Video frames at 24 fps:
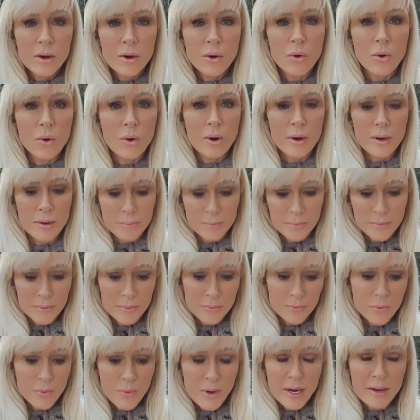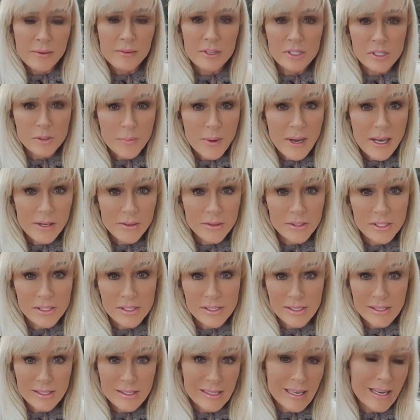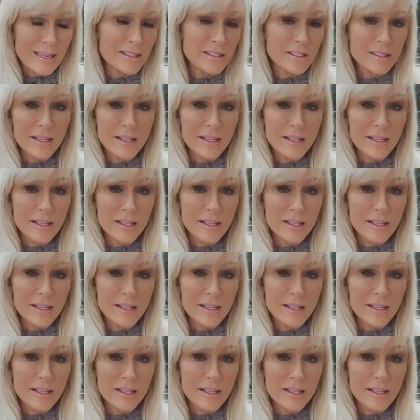or one of the spouses says to